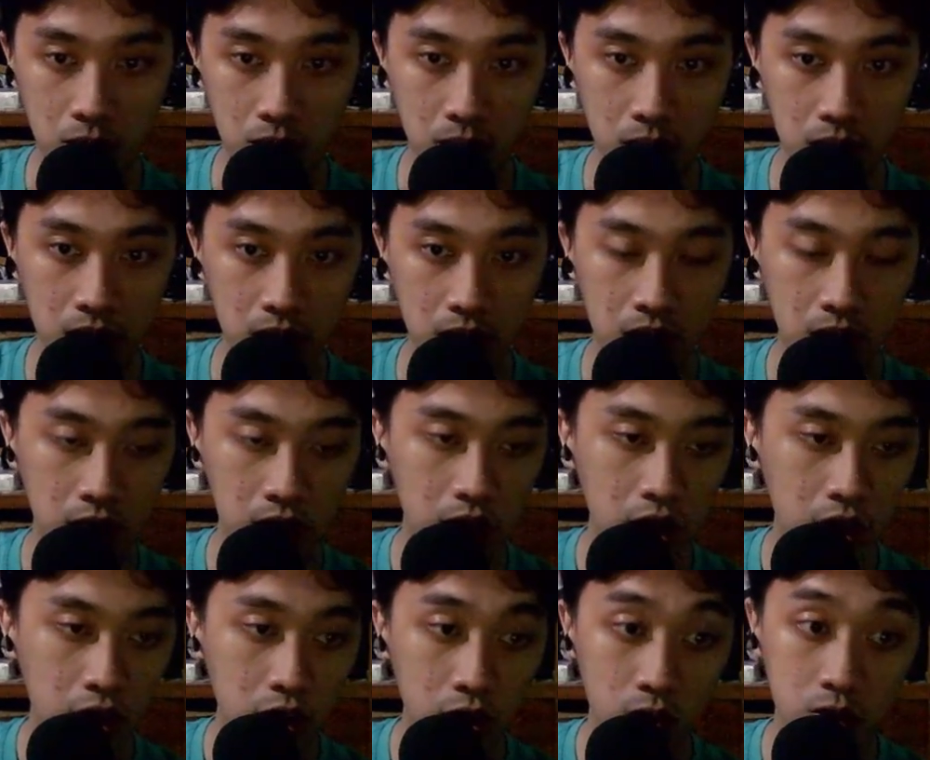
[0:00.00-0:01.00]
by
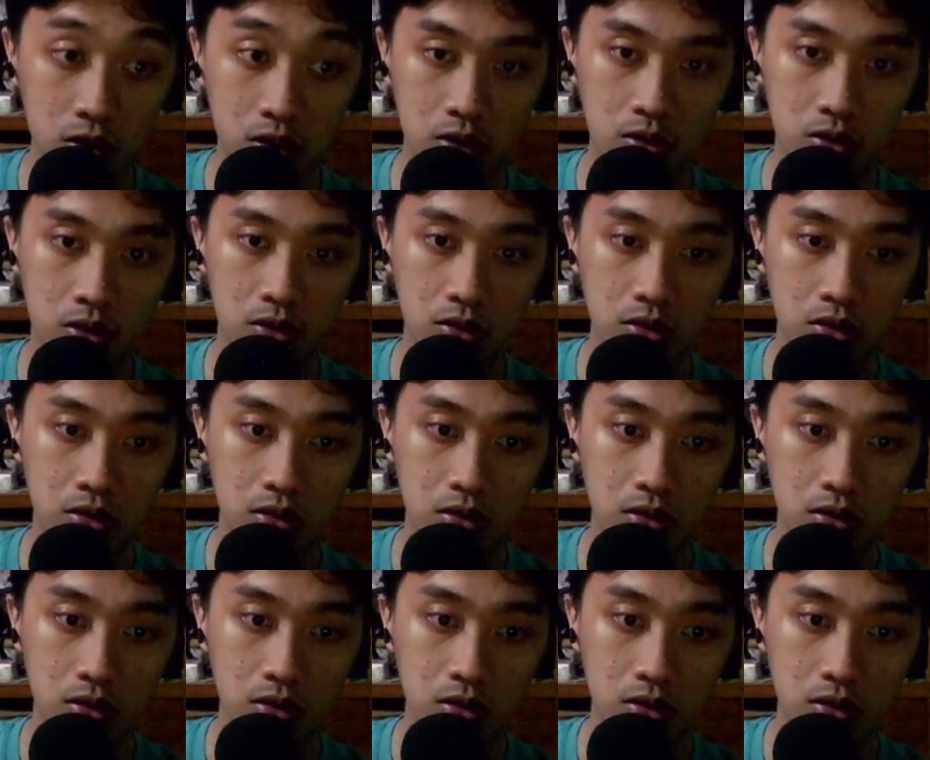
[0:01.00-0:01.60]
using roads.